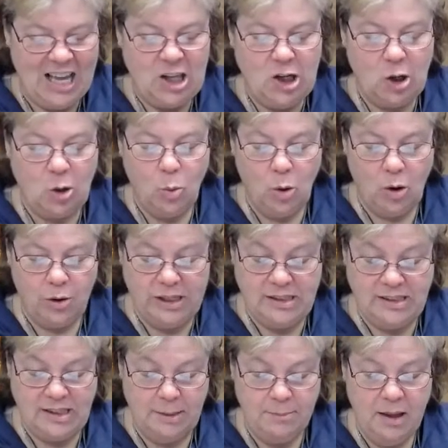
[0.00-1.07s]
You're
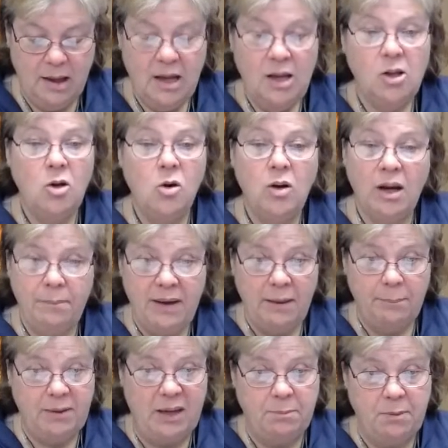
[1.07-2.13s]
worrisome. You can be a
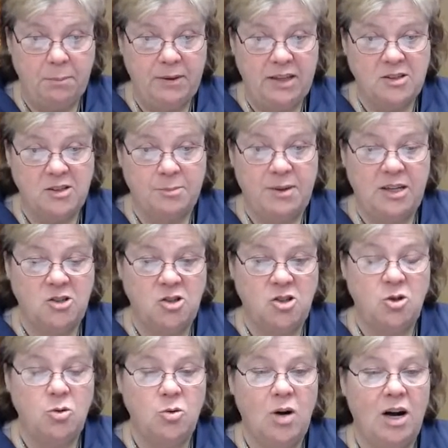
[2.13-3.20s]
people pleaser because
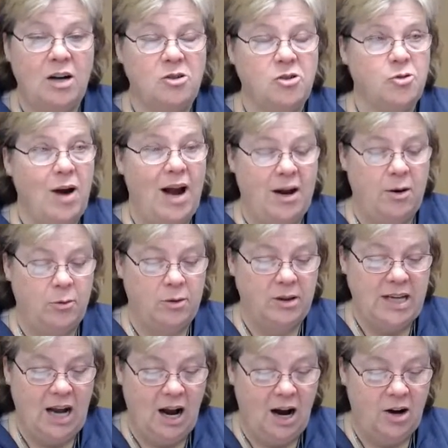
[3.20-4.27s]
you are trying
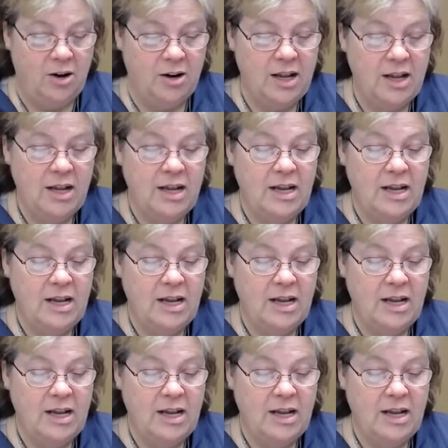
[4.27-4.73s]
really hard